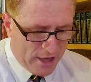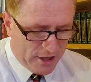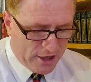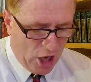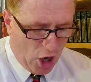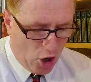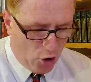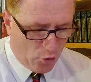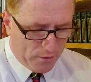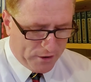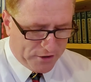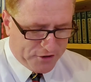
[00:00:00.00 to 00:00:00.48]

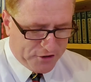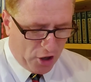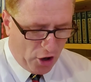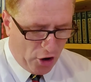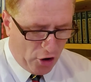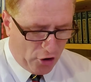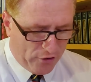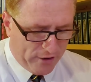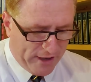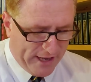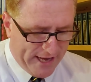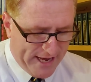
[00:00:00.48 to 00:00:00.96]
Go
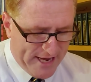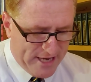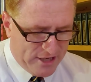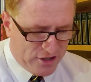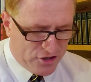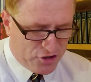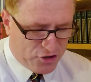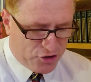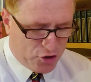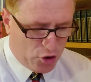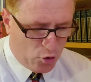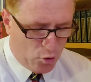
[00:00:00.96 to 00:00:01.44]
return
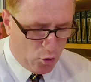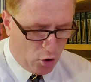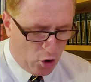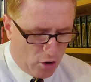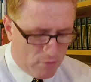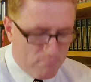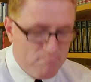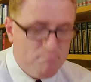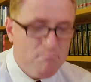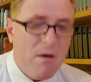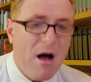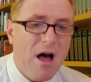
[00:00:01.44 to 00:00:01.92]
each to
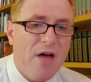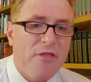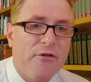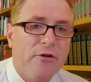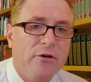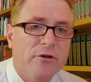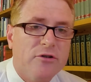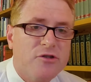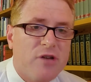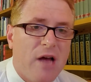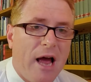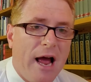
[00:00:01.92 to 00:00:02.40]
her
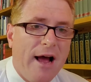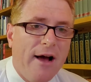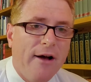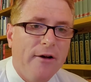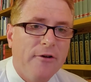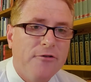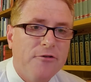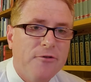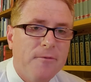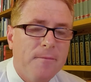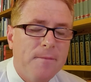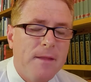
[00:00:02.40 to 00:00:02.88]
mother's
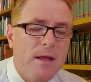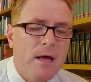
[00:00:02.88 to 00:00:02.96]
house.